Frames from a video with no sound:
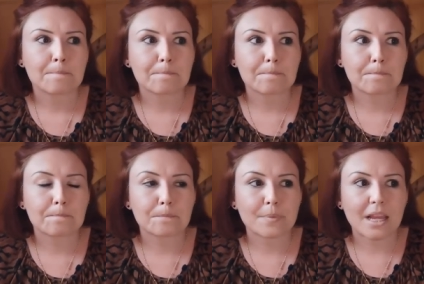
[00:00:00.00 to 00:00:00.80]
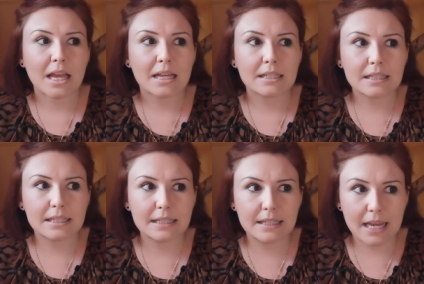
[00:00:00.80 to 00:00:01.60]
Mm, and
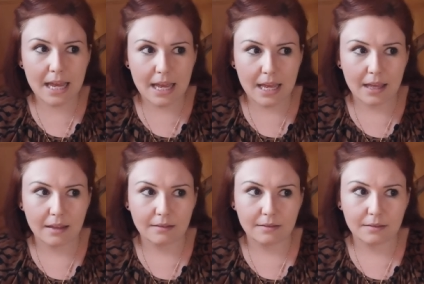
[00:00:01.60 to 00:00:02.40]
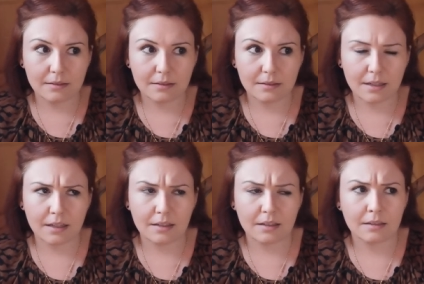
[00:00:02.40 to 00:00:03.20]
then
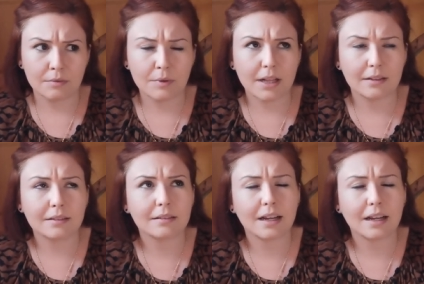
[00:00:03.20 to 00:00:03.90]
I well